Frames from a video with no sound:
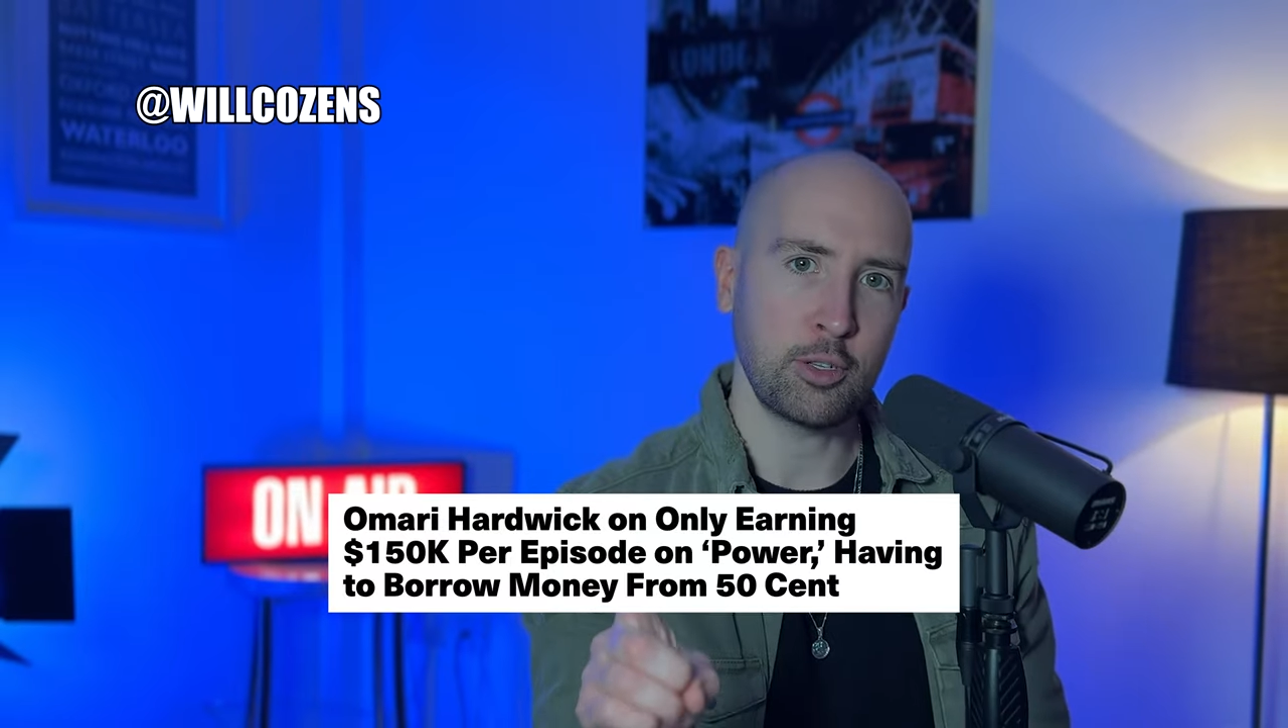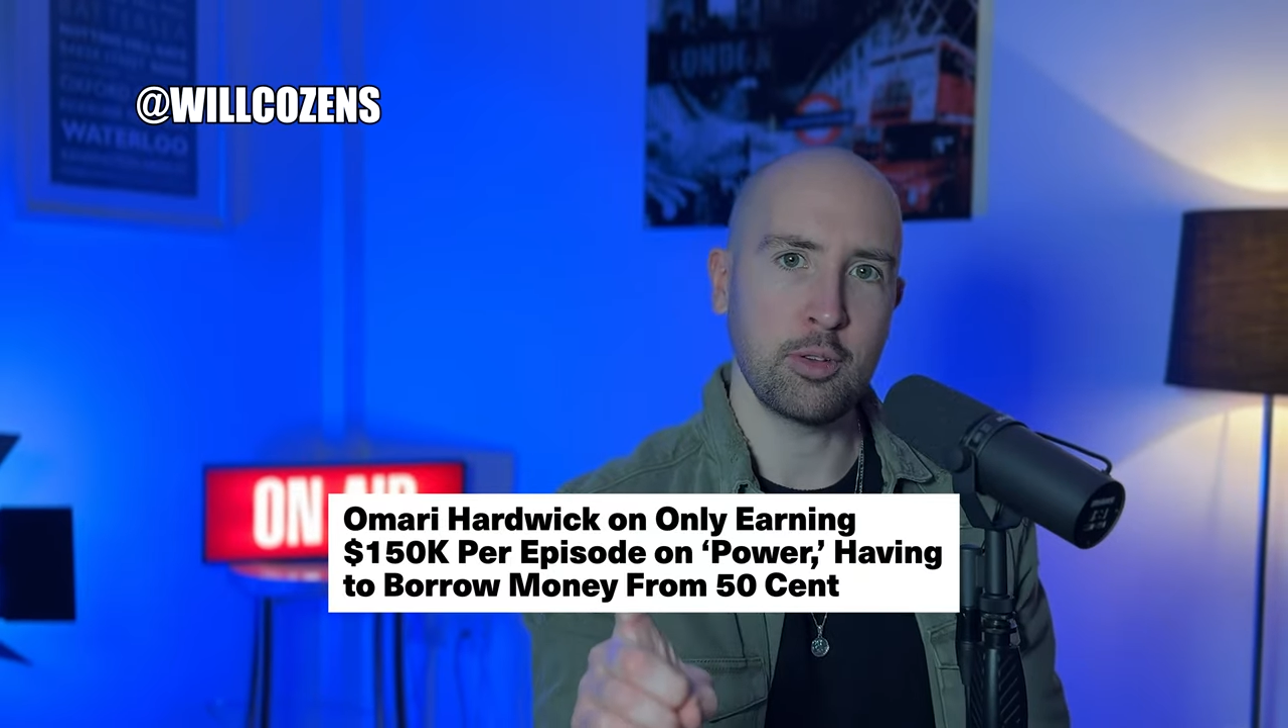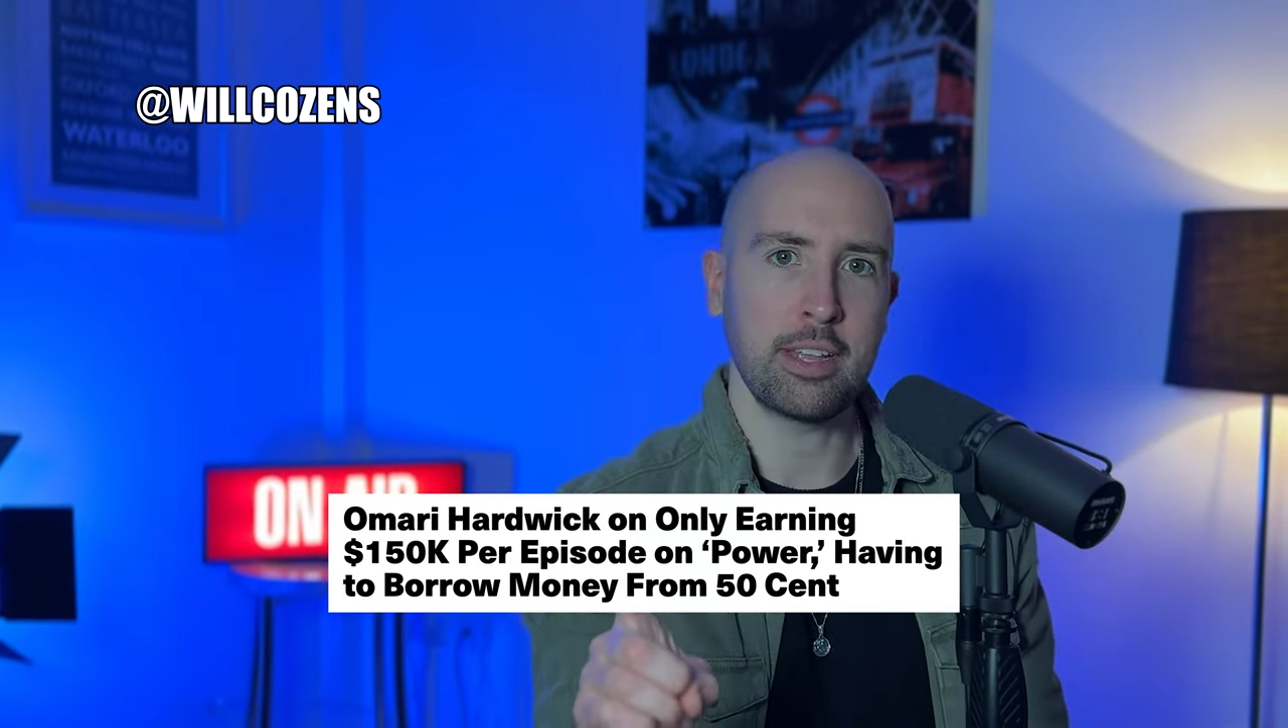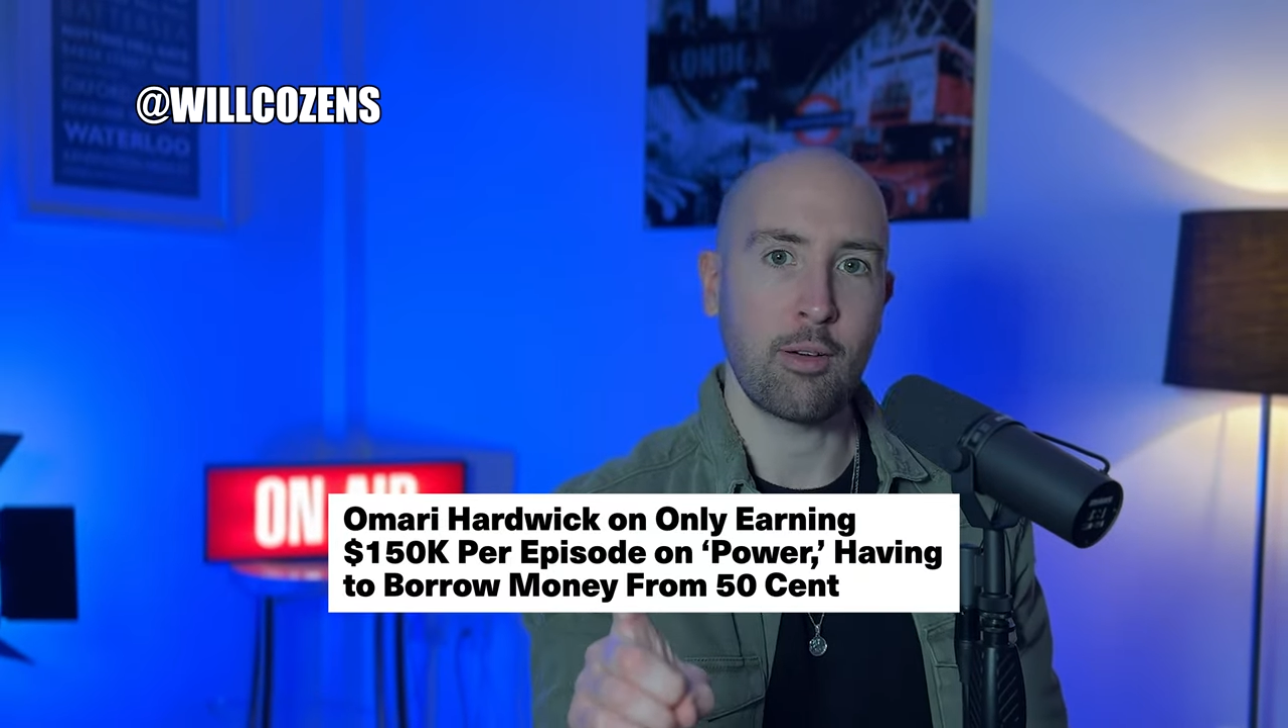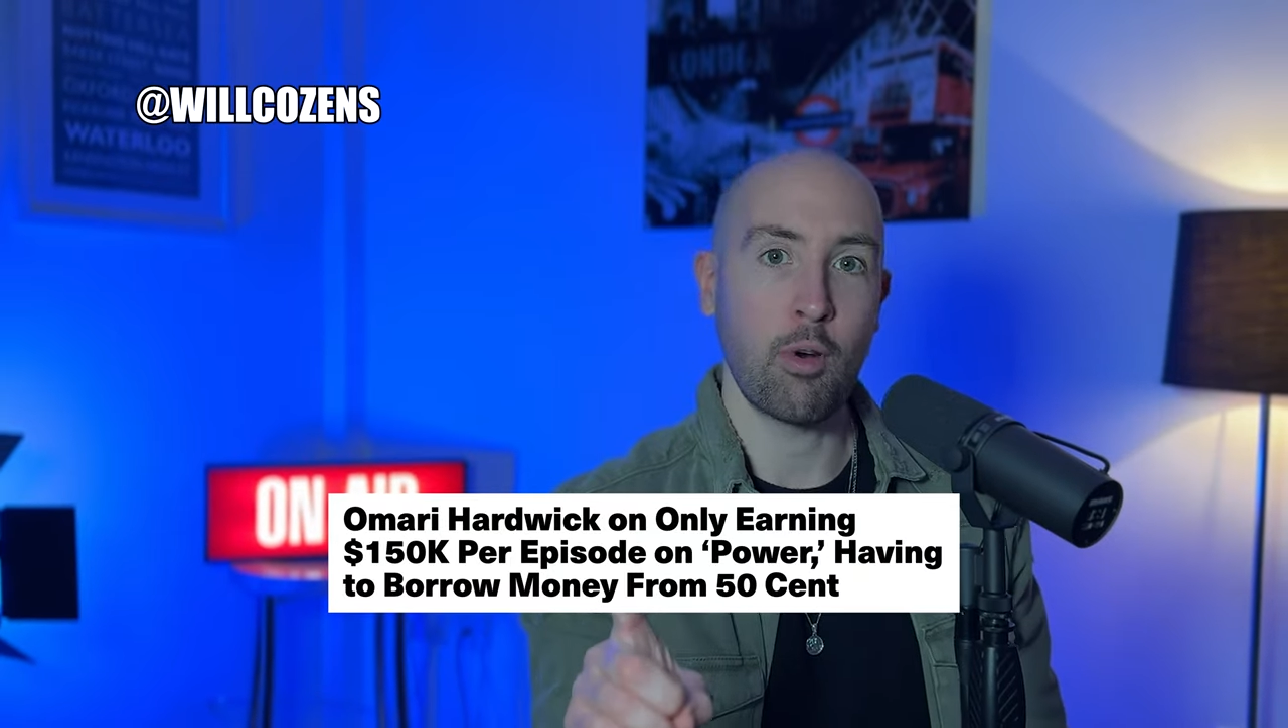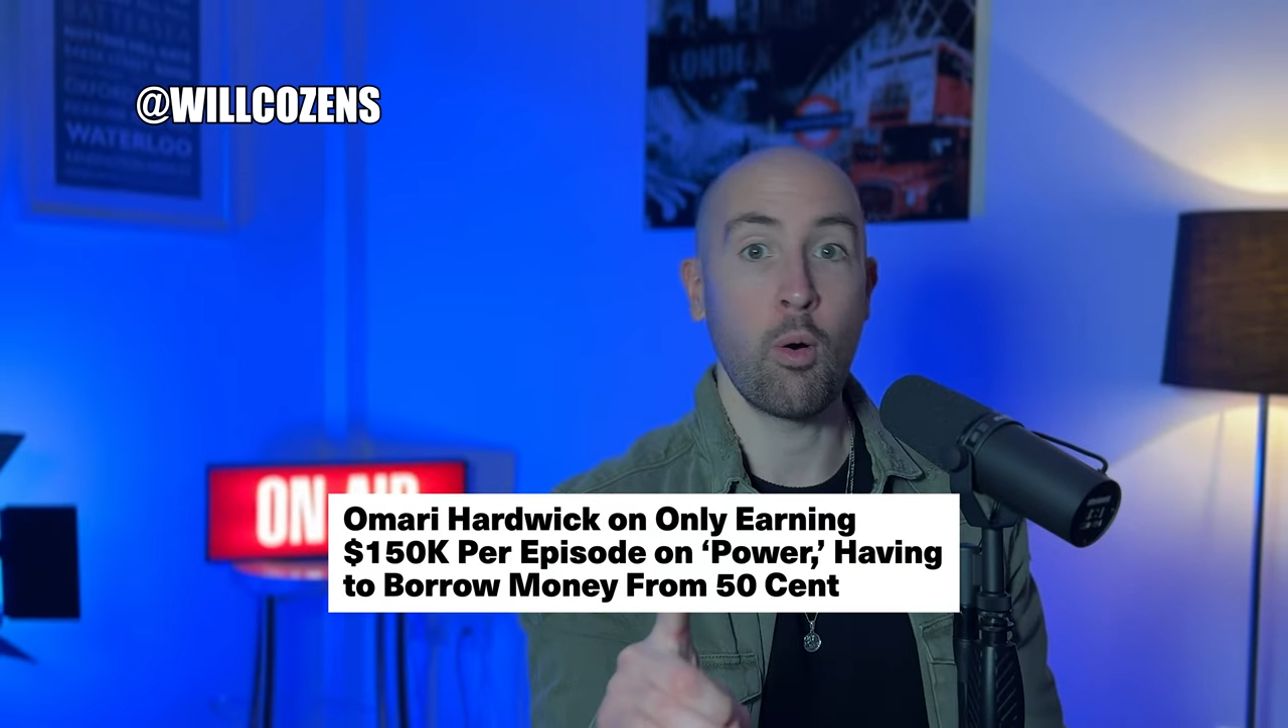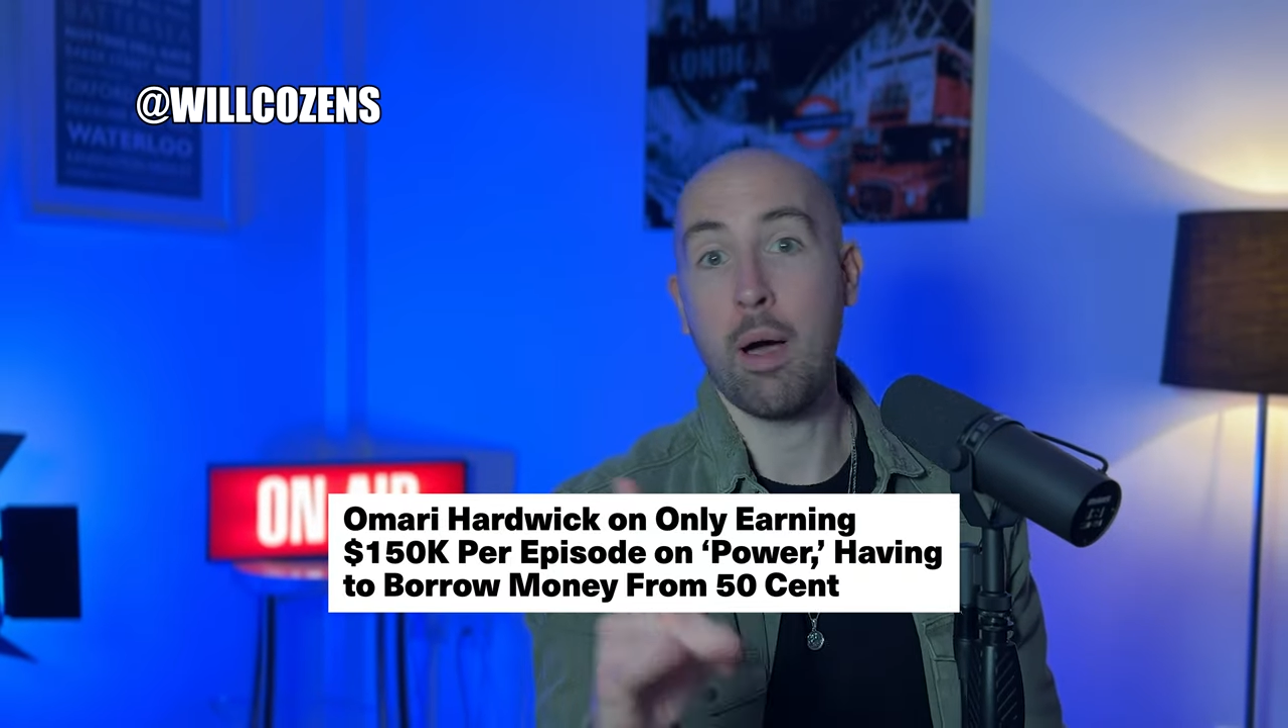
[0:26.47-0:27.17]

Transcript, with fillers: doing that role.